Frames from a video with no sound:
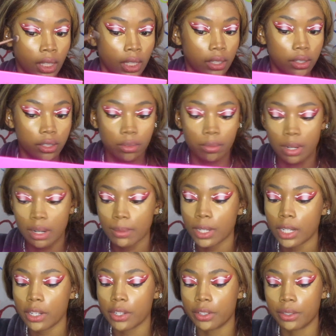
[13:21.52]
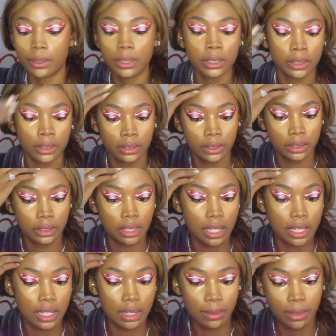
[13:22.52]
So what I'm gonna do
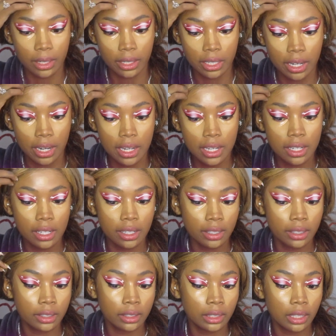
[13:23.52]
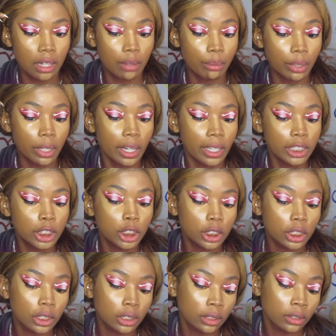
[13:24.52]
is I'm gonna take a
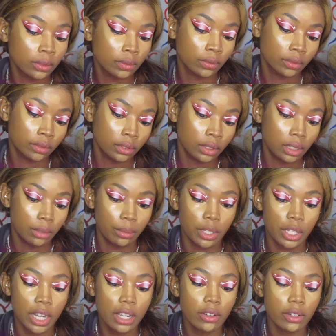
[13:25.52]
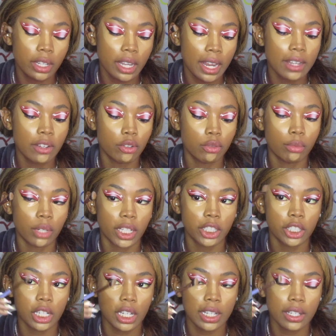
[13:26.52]
brush, and take an angle
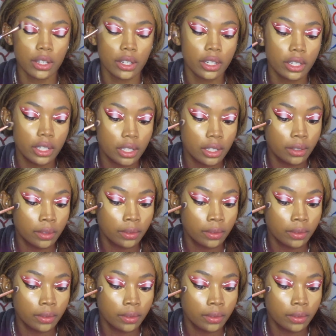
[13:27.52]
brush like this,